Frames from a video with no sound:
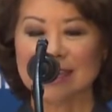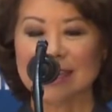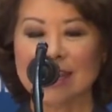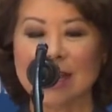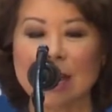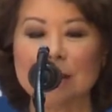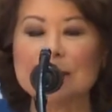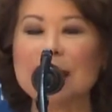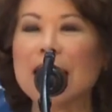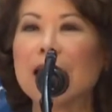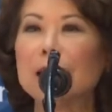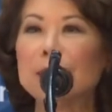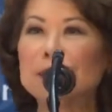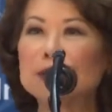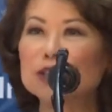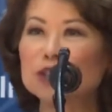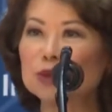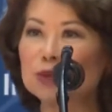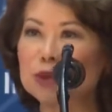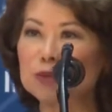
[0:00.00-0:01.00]
I'm
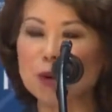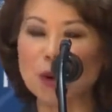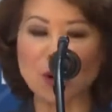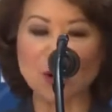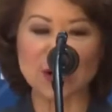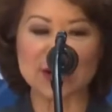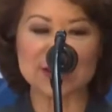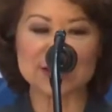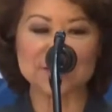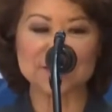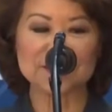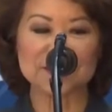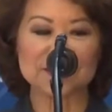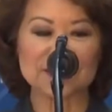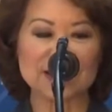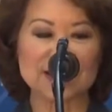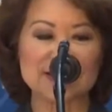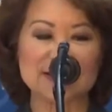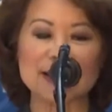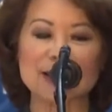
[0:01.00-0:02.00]
happy to report
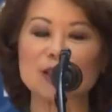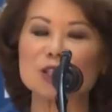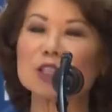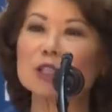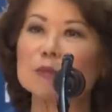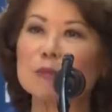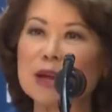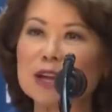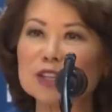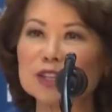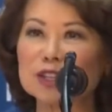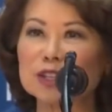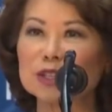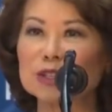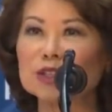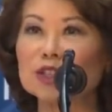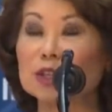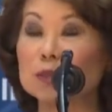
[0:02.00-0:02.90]
that a special